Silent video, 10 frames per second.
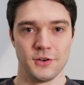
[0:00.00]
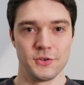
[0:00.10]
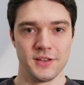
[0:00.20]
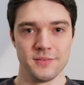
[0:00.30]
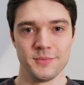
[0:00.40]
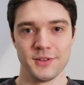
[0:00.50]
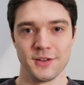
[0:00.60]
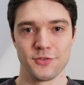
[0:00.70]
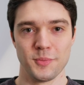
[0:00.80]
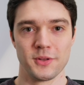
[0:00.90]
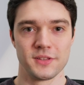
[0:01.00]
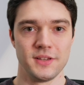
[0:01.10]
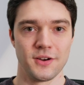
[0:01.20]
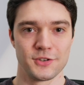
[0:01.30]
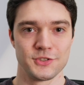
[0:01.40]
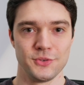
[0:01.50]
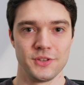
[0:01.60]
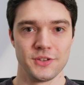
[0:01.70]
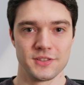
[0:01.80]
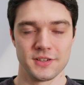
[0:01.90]
Okay, enough about the Arc
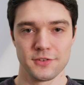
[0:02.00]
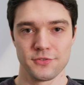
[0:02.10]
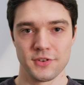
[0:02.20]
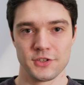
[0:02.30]
Studio itself.